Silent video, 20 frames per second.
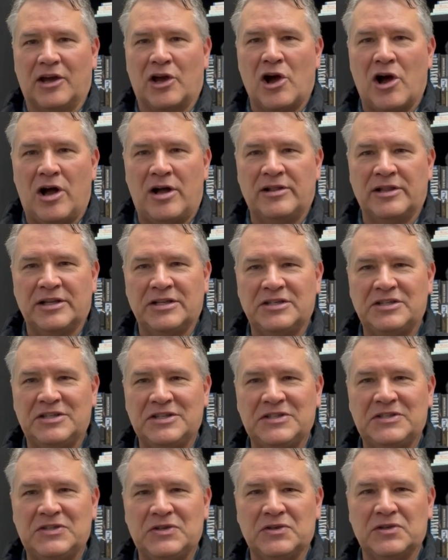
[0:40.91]
college,
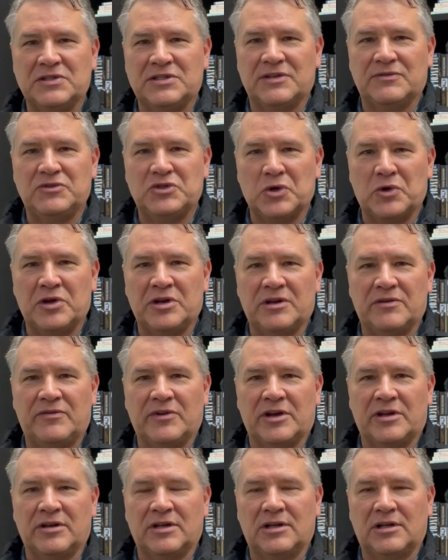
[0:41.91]
these students have joined and
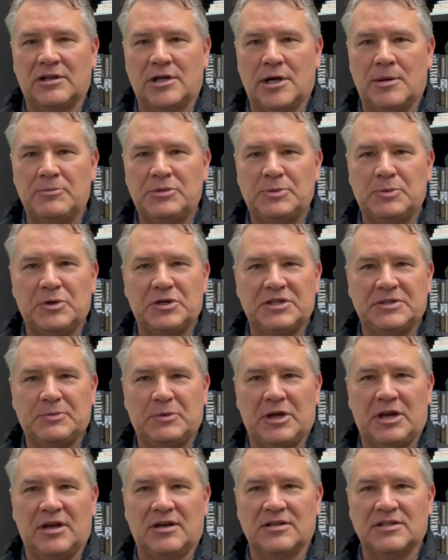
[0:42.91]
founded clubs,
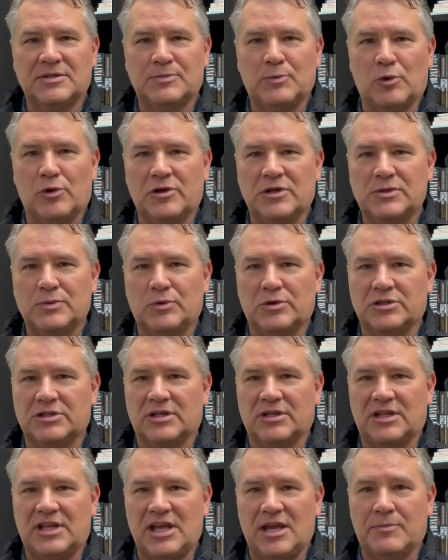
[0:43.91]
participated in sports, worked
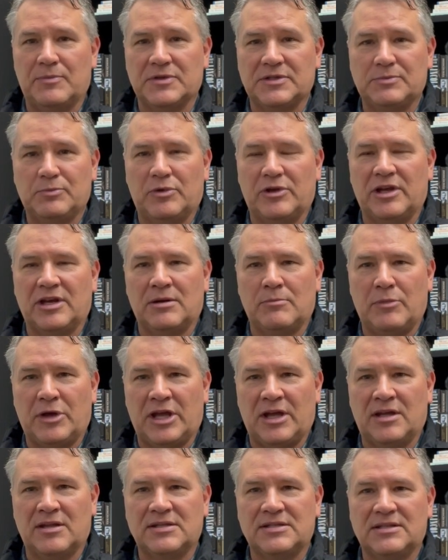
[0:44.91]
on campus, played in
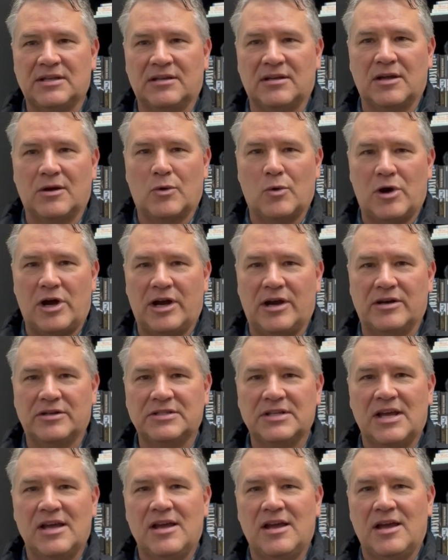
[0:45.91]
bands, sang in choirs,
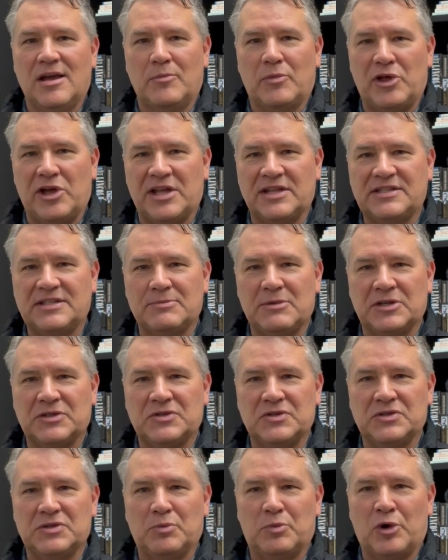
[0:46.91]
planned
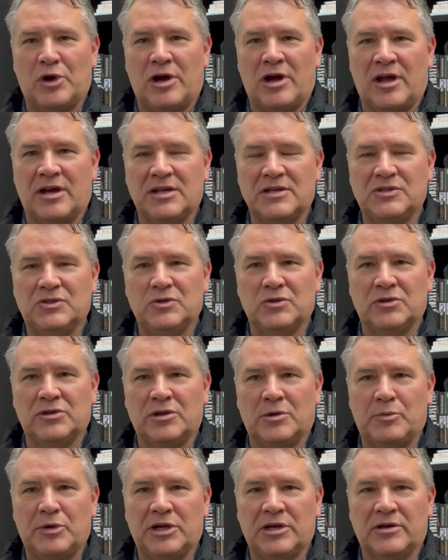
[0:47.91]
semesters abroad, and tutored their
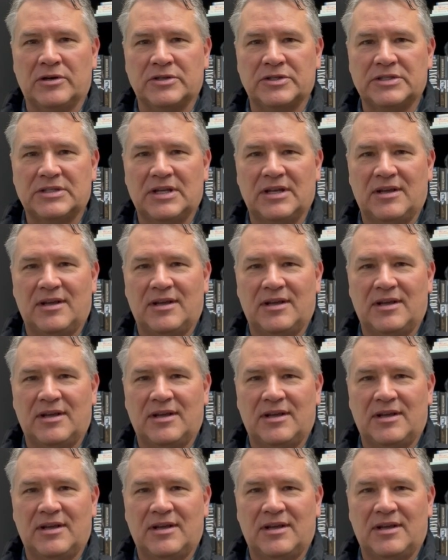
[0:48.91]
peers.